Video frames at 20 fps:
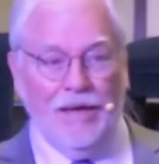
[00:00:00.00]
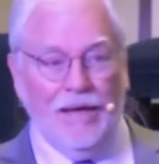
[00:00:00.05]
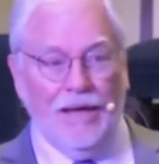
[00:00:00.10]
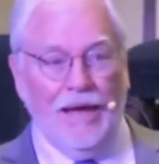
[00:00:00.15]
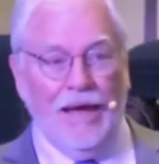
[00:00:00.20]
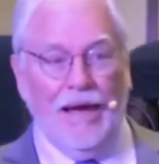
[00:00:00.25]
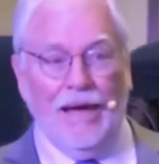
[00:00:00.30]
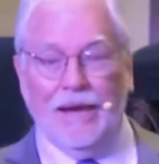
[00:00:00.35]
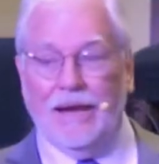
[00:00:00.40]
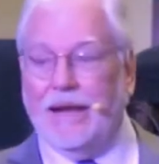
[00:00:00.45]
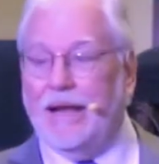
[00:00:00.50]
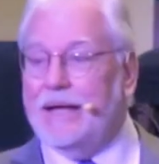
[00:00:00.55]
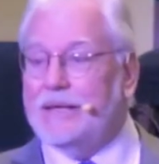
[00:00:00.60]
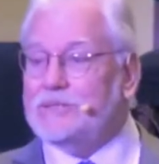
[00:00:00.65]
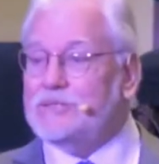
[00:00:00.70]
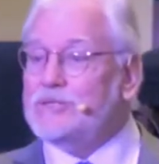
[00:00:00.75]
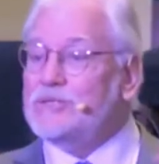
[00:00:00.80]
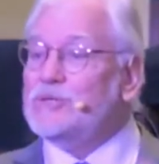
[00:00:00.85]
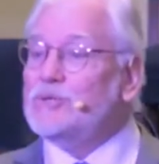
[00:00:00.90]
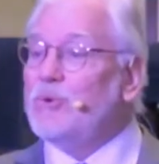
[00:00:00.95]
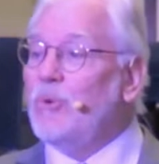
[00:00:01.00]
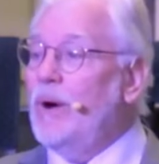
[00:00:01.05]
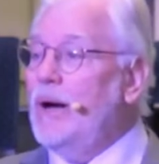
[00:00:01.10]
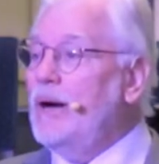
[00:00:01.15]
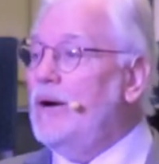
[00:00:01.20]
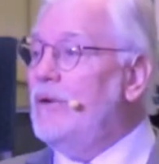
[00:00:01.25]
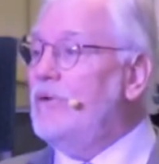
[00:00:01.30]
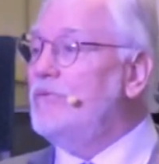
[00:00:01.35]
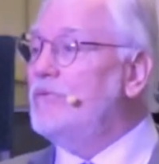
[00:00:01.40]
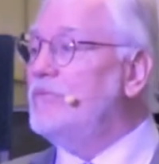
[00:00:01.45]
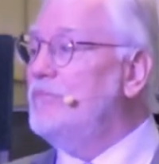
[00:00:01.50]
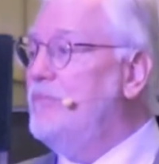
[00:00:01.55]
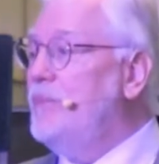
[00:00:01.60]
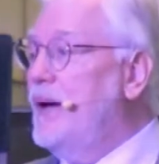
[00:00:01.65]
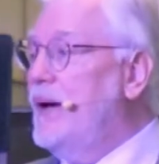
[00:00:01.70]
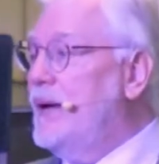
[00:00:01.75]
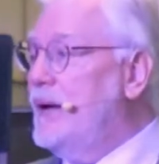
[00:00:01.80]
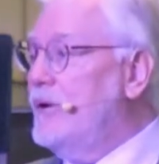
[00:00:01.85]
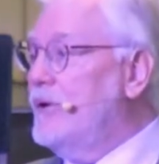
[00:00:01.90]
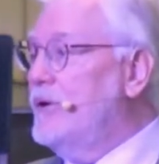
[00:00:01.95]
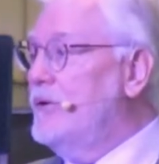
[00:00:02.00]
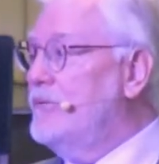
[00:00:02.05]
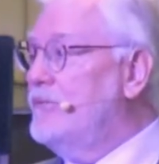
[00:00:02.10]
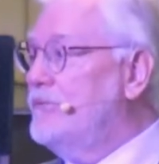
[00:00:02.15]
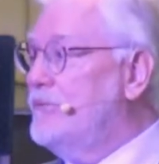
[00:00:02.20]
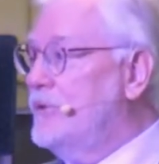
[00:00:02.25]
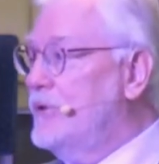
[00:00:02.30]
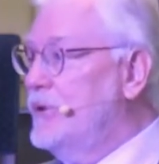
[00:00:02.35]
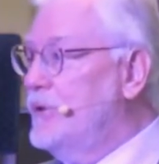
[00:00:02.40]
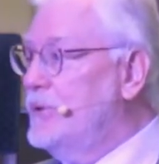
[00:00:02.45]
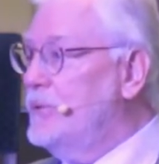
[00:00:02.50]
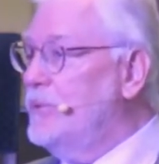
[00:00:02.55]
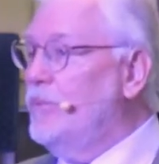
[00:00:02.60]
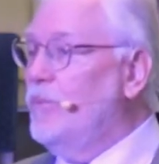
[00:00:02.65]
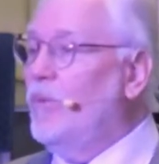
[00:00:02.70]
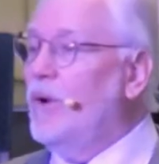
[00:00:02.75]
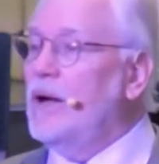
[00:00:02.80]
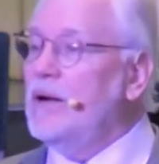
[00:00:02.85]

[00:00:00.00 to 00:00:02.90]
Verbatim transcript: And it has 12 manner of fruit, one